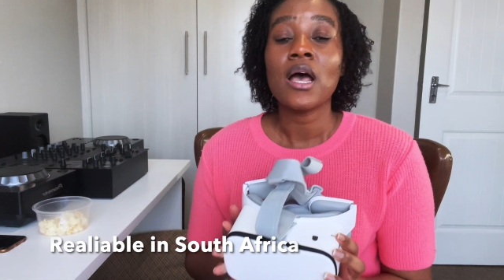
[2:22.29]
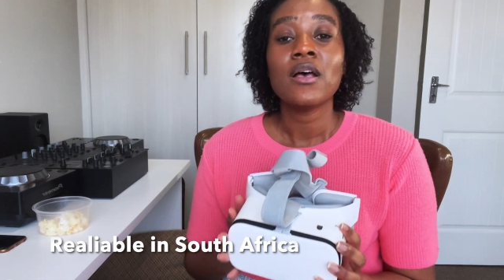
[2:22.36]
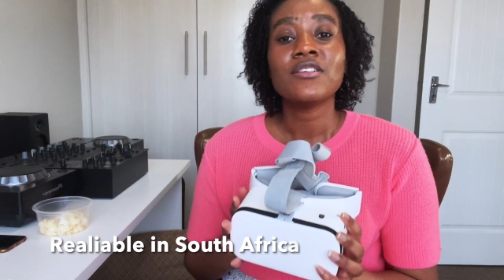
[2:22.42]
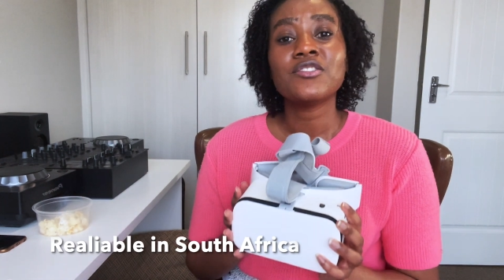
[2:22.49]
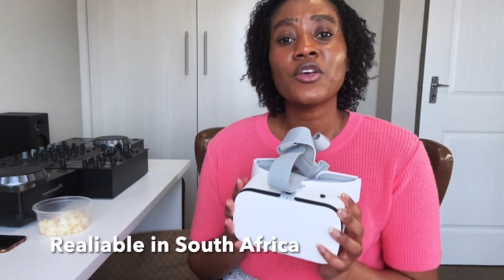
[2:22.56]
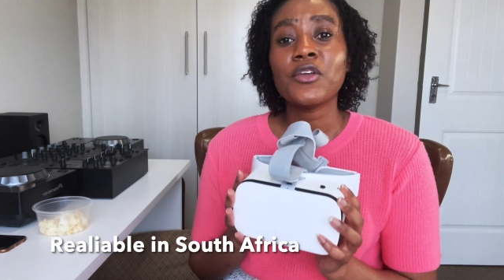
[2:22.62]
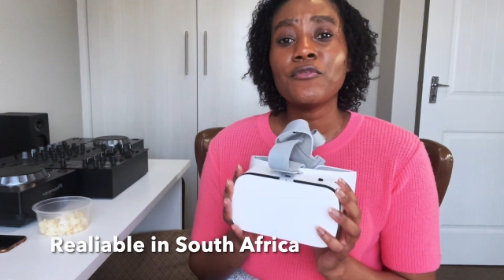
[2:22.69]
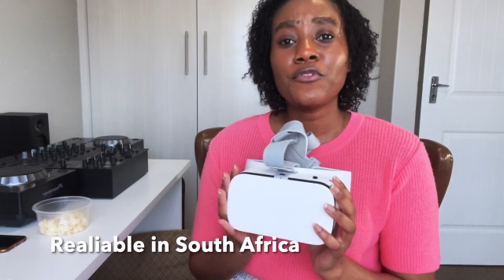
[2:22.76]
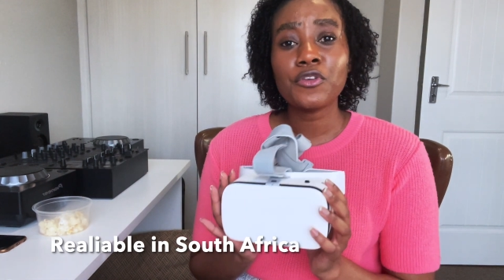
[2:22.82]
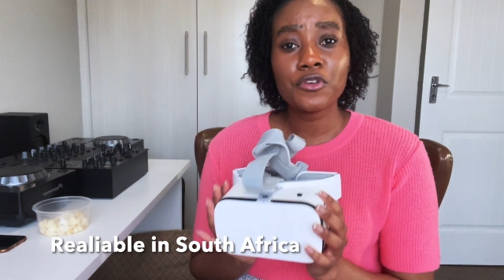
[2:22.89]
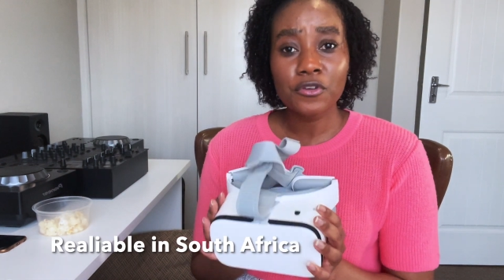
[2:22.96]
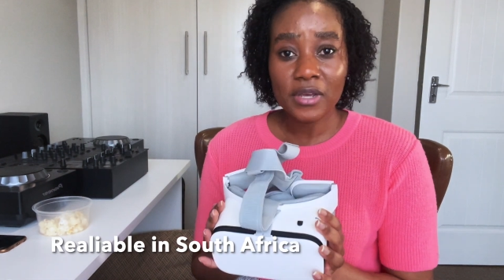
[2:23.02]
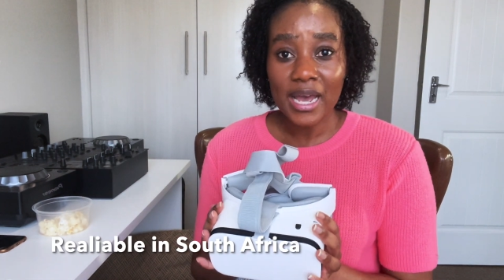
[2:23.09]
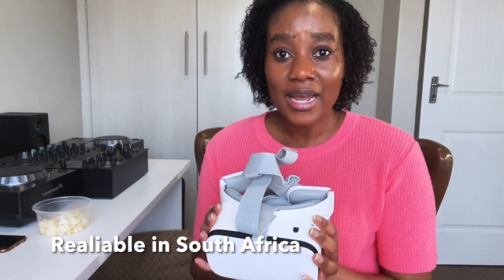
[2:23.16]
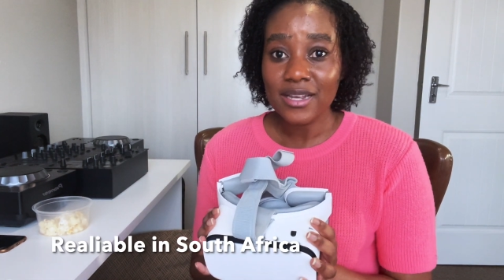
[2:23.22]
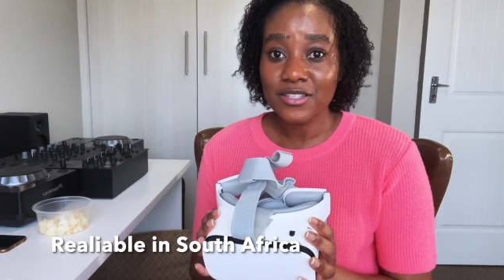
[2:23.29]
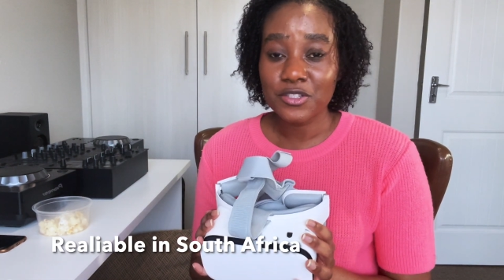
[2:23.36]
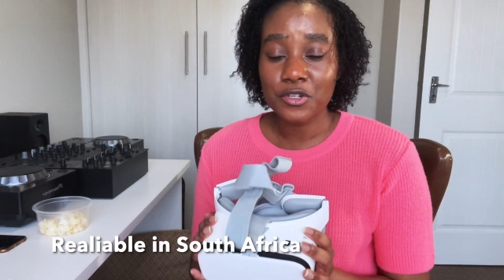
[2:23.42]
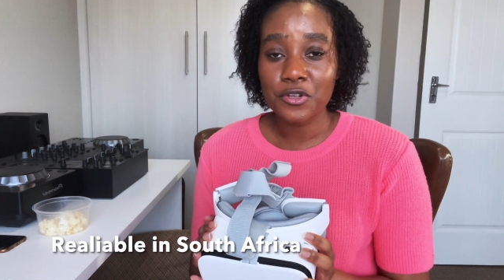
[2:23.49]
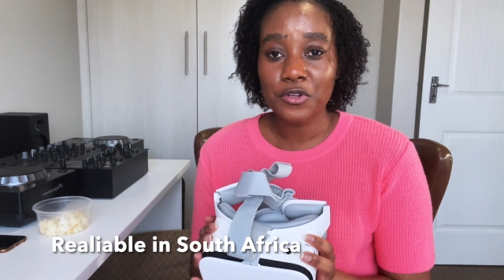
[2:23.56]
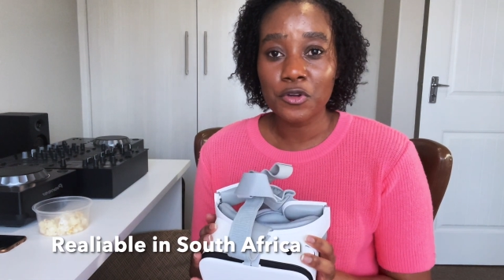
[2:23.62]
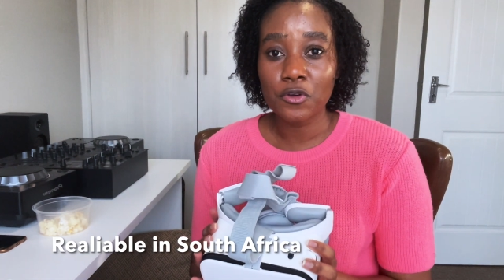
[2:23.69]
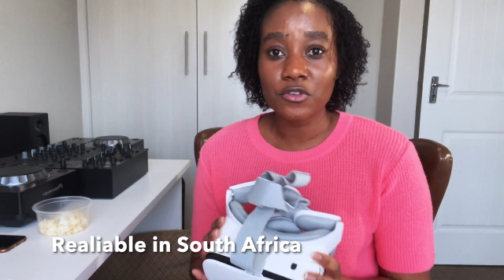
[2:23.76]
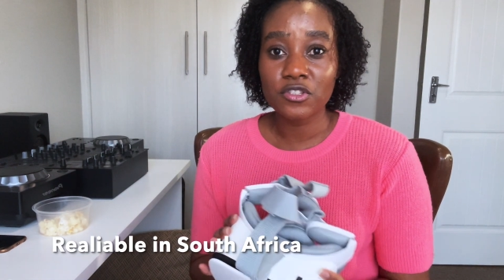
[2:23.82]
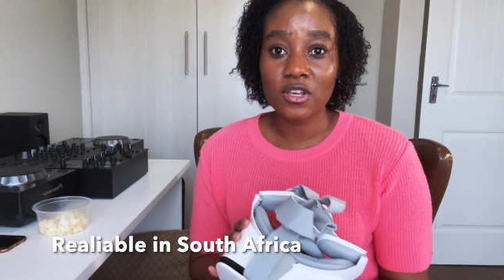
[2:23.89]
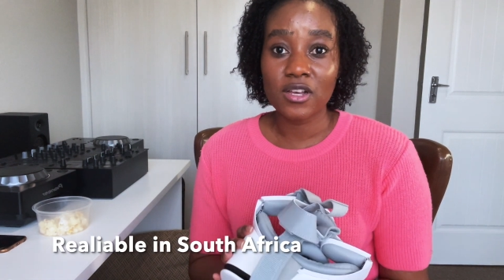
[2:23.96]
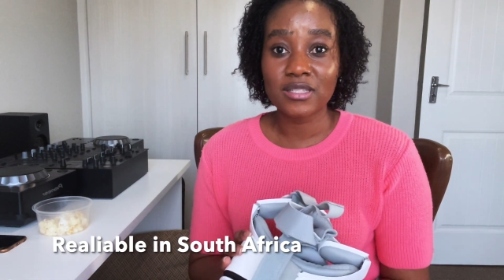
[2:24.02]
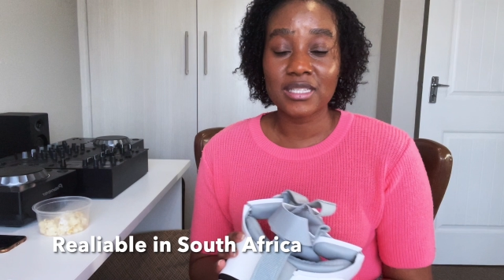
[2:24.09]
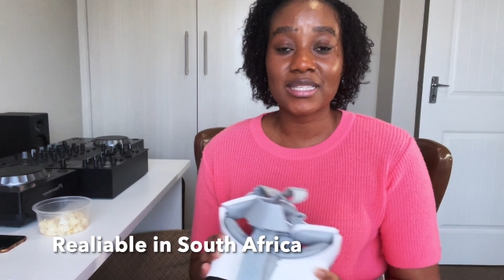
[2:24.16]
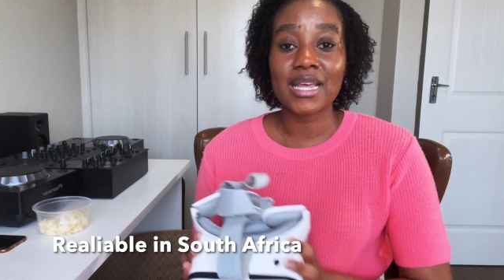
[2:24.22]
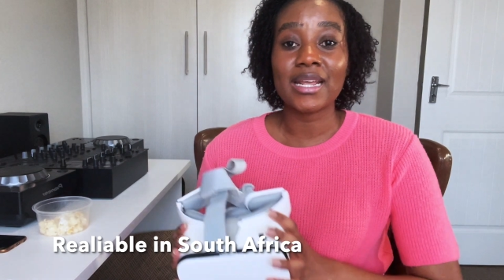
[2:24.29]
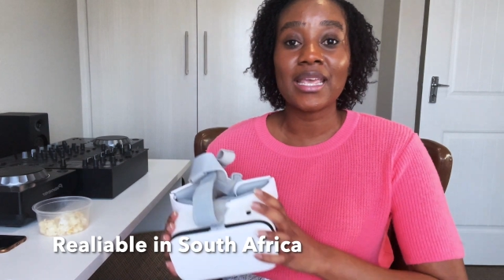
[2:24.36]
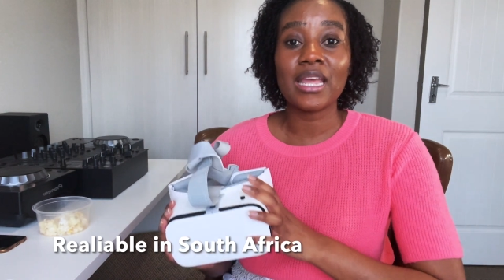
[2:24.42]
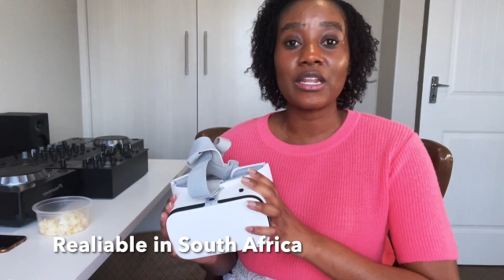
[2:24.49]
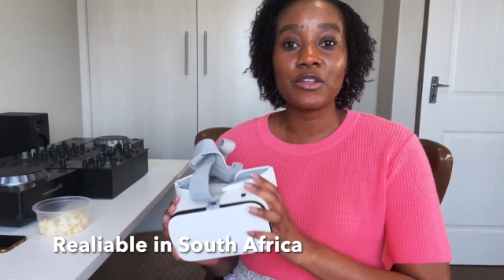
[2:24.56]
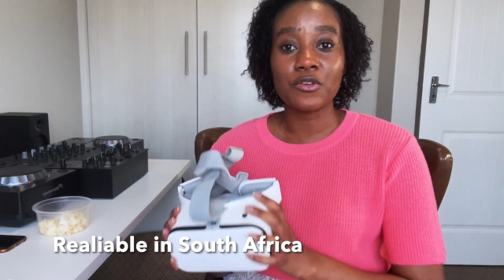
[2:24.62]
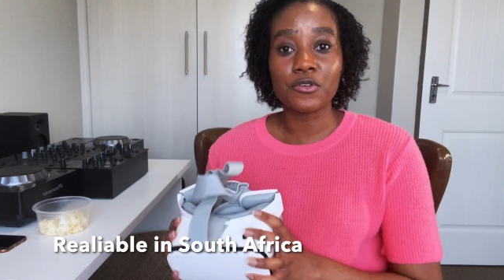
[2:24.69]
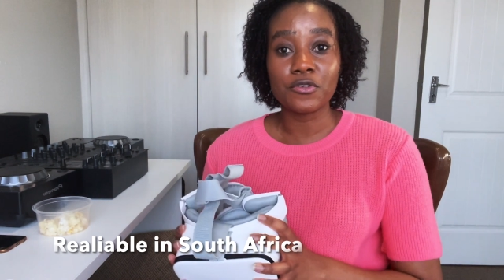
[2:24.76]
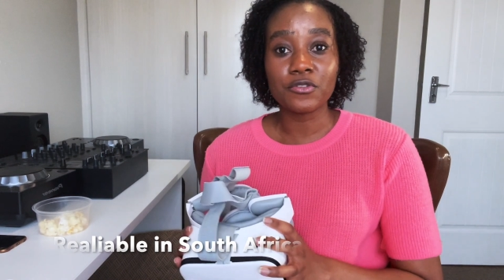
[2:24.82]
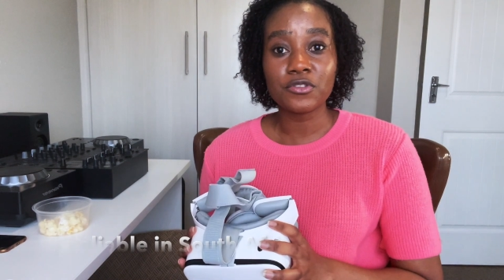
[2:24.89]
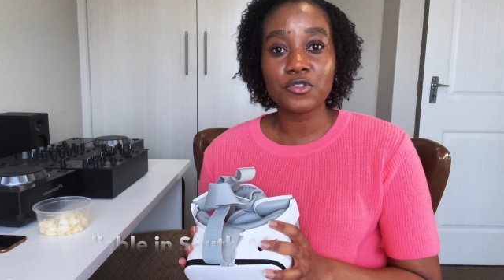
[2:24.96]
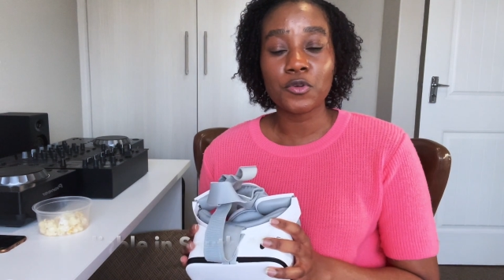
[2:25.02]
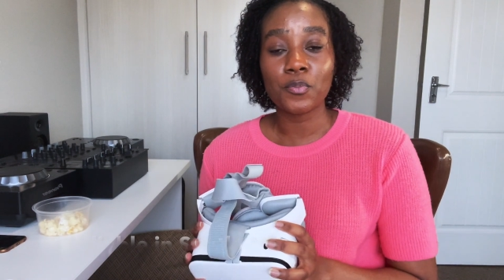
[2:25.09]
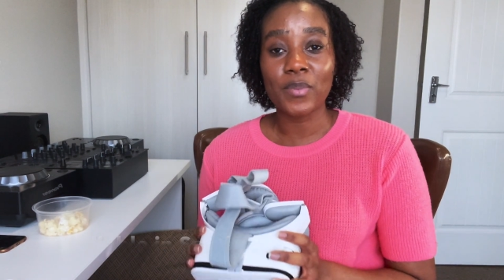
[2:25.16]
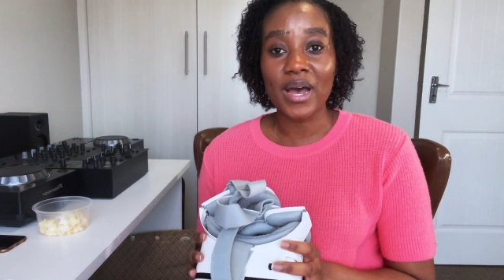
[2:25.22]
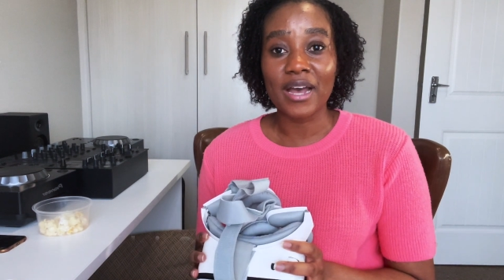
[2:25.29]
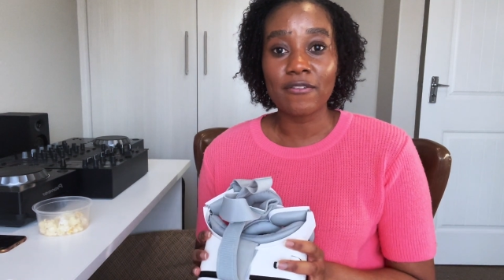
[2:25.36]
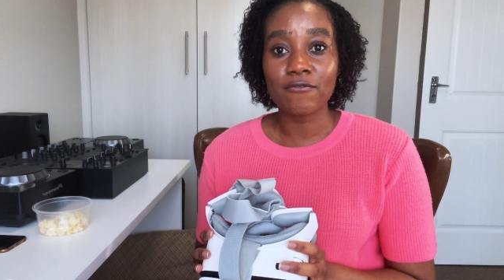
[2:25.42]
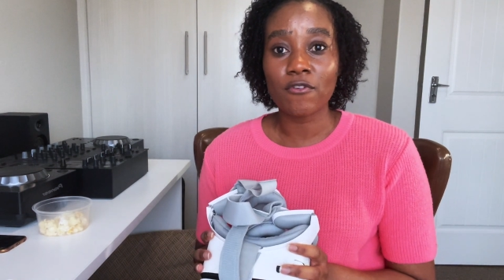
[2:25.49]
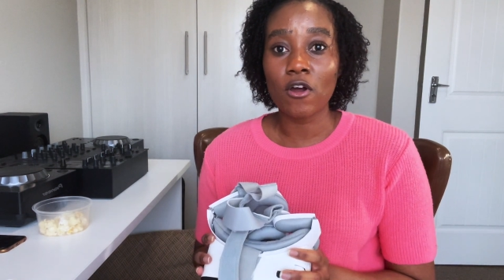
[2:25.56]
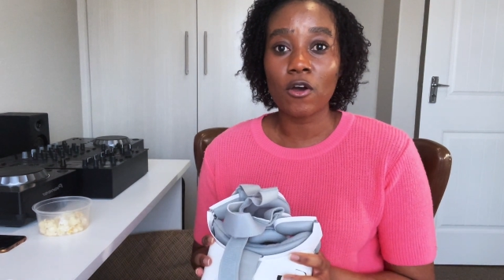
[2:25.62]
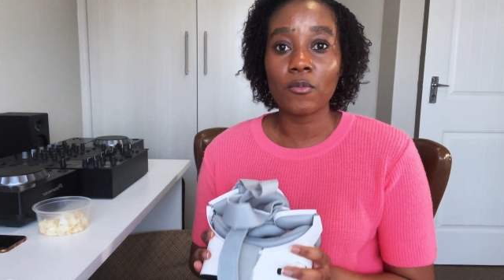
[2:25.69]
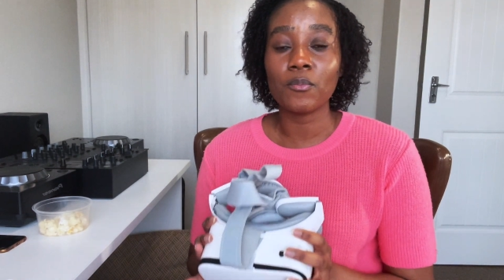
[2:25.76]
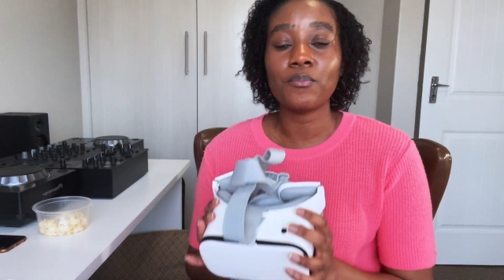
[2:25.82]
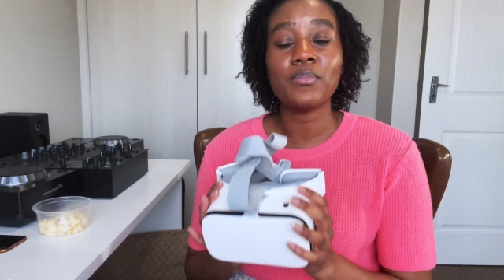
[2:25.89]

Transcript: So if you guys do know sources that I can use to buy from,